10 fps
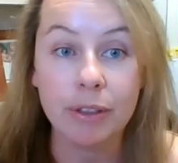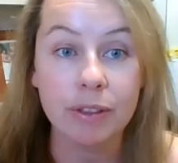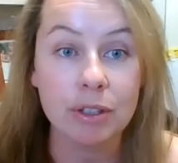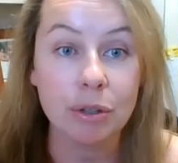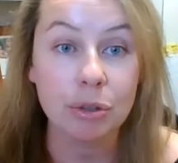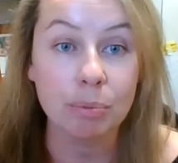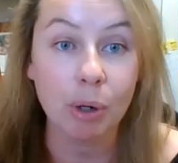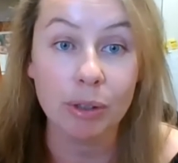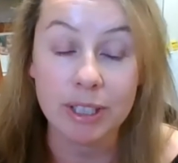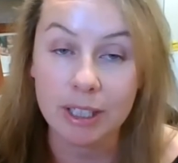and the social
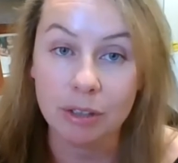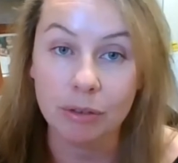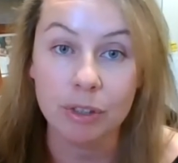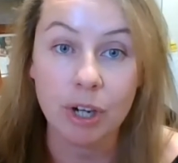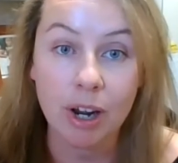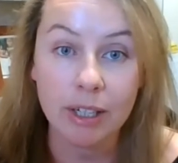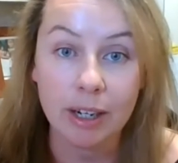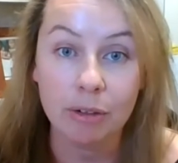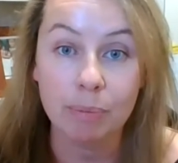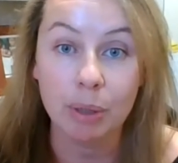policy issue with
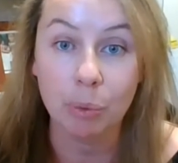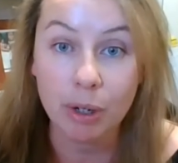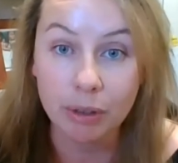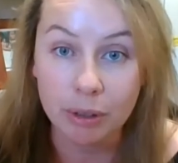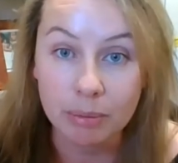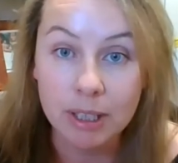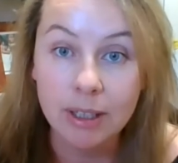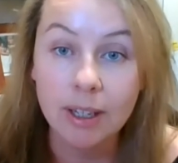childcare have been welcomed,